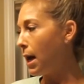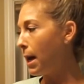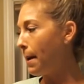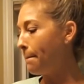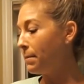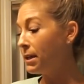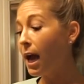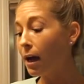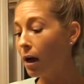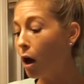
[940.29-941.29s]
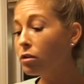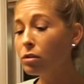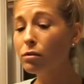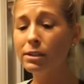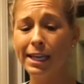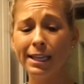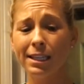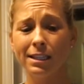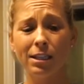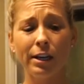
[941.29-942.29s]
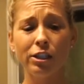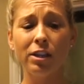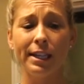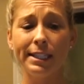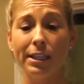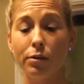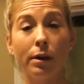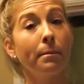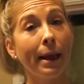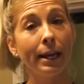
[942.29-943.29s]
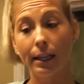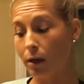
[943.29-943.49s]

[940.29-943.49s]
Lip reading: But yeah, also take into consideration things that you can make.